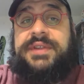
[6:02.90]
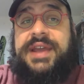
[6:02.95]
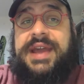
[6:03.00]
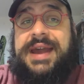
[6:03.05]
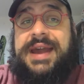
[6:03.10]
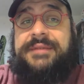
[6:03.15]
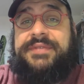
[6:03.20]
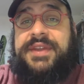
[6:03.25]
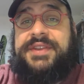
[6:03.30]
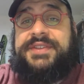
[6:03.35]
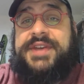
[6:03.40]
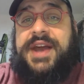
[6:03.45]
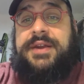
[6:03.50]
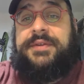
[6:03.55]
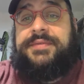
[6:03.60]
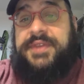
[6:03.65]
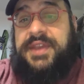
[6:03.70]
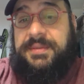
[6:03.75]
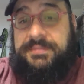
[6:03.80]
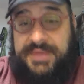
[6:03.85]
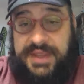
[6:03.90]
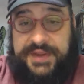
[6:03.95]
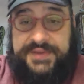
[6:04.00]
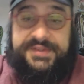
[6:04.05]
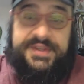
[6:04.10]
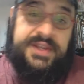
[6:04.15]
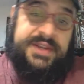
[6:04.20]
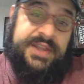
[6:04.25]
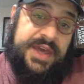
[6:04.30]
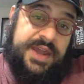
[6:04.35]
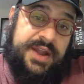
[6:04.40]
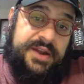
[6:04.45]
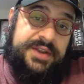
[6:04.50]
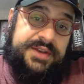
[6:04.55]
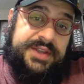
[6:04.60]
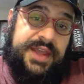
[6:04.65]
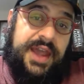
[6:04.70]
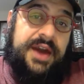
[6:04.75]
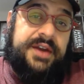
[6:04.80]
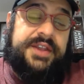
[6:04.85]
have the entire thing mixed and
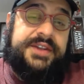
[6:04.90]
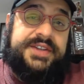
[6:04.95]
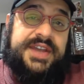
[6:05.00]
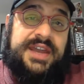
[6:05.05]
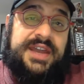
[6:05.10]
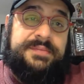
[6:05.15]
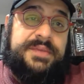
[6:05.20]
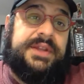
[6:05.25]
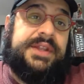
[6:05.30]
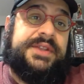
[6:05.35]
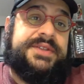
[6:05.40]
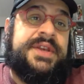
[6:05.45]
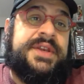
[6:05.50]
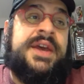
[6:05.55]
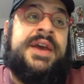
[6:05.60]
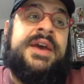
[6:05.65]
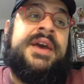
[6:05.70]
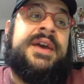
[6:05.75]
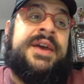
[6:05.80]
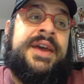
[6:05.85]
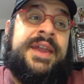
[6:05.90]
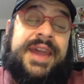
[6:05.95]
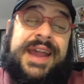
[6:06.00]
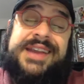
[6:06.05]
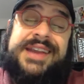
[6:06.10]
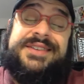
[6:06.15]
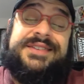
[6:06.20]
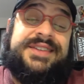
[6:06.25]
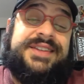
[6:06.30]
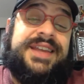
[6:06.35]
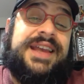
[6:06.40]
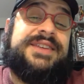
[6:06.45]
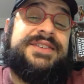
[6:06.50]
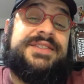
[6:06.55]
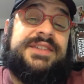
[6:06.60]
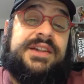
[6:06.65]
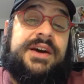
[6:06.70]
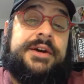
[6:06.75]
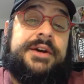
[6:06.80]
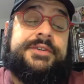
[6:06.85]
edited down in 10 minutes. It actually takes
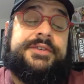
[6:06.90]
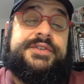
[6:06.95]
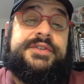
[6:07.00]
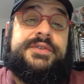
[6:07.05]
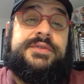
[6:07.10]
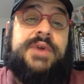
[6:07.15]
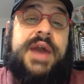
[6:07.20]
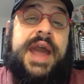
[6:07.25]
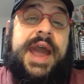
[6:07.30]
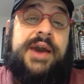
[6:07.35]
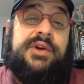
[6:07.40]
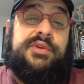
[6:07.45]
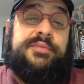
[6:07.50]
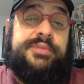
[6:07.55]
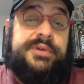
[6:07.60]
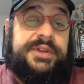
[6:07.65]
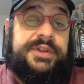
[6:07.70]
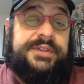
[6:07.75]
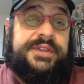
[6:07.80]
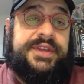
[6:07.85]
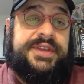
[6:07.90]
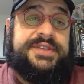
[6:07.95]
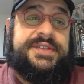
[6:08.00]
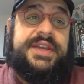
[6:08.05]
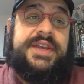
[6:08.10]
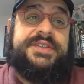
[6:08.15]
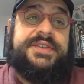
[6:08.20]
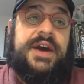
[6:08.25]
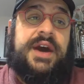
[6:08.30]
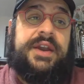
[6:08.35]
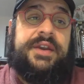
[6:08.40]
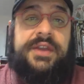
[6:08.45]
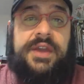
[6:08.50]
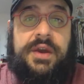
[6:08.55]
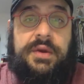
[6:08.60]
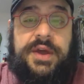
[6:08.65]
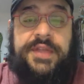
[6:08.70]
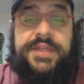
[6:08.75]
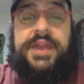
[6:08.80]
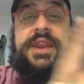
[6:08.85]
longer to output this as
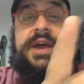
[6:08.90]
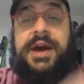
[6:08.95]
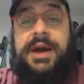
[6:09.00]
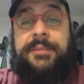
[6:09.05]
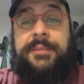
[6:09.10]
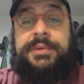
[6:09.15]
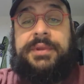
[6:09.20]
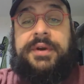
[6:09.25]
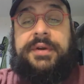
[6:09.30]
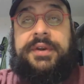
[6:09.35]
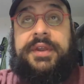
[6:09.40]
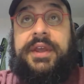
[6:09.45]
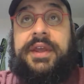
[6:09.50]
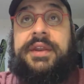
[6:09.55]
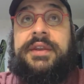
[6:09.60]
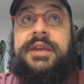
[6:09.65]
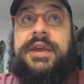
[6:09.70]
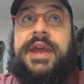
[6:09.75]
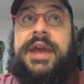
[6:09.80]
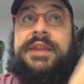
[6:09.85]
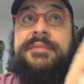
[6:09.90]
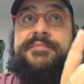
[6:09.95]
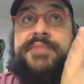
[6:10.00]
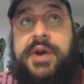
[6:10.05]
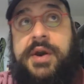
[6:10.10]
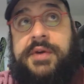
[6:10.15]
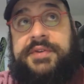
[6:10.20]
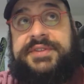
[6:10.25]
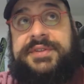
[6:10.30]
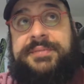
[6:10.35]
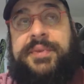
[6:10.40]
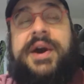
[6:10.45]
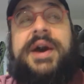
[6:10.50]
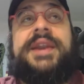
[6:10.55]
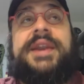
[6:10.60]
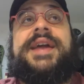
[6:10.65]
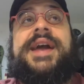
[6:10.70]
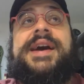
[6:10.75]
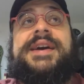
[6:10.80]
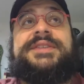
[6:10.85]
audio and then upload it and post the
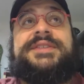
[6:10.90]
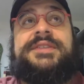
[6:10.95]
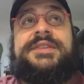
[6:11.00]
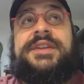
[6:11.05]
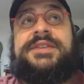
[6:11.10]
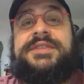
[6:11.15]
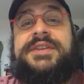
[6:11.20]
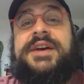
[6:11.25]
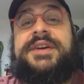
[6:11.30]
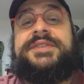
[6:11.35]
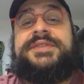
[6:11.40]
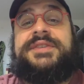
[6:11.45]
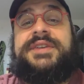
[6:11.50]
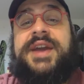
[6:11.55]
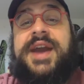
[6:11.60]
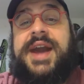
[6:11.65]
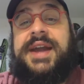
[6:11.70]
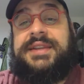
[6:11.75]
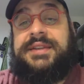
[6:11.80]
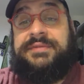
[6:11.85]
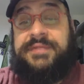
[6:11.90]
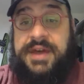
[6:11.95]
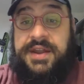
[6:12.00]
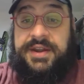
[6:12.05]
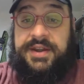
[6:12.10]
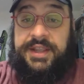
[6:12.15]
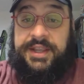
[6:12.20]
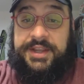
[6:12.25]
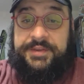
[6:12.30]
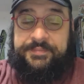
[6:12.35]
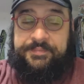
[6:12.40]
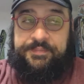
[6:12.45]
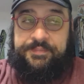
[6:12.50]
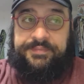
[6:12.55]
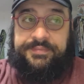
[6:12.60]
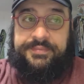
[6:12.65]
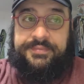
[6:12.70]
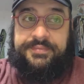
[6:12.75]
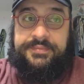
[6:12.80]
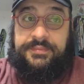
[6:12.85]
podcast than it does the act of editing it.
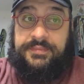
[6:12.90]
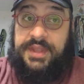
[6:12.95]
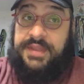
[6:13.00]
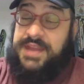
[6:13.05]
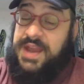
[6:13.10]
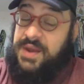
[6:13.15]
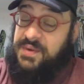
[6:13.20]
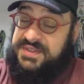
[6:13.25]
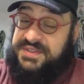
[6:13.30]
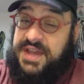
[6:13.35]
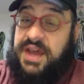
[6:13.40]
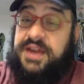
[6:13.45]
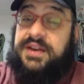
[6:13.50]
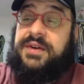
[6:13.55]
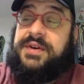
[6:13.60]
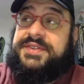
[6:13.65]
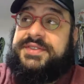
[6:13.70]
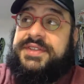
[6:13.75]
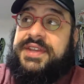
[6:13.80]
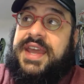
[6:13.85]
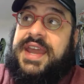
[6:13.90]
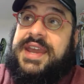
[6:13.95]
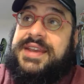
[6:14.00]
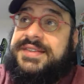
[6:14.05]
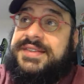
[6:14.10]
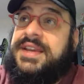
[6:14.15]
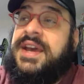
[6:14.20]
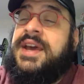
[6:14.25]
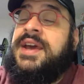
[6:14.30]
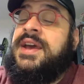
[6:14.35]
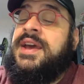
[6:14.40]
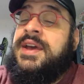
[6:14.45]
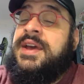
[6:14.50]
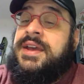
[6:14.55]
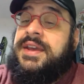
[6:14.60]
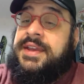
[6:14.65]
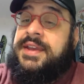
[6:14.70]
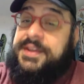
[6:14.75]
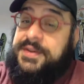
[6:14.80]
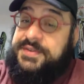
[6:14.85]
That was not always the case.
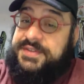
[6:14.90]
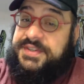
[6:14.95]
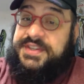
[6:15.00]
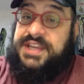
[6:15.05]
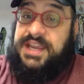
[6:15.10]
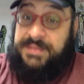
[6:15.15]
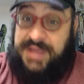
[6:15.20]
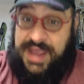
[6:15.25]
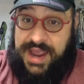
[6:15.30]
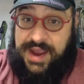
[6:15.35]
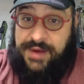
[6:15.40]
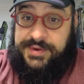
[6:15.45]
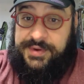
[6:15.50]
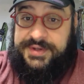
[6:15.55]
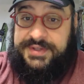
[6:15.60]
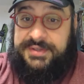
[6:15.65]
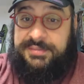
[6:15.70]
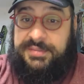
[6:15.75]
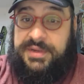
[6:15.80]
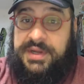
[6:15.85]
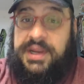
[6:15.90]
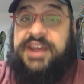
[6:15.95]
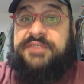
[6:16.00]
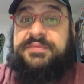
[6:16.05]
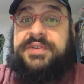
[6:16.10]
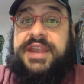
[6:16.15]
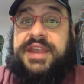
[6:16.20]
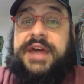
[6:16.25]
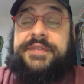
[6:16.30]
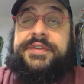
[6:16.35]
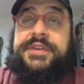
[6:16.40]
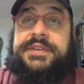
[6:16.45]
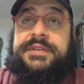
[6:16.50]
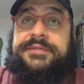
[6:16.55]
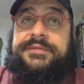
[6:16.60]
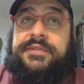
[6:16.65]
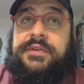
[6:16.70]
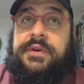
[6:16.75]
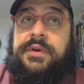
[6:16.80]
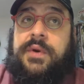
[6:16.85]
It used to take me hours, but I've been at this
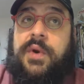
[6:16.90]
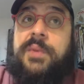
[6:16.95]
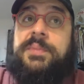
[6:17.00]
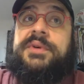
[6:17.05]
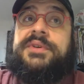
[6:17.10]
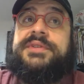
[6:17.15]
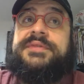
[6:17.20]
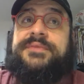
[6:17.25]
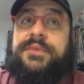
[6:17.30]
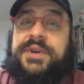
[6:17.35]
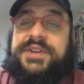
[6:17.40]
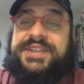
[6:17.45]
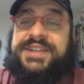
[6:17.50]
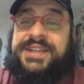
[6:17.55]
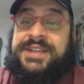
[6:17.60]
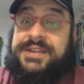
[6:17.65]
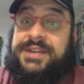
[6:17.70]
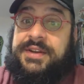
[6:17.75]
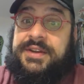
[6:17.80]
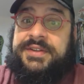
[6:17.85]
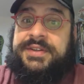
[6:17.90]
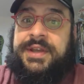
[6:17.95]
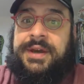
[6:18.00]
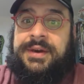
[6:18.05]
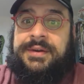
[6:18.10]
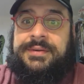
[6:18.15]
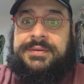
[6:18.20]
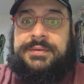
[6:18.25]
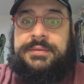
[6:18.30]
for almost 14 years now.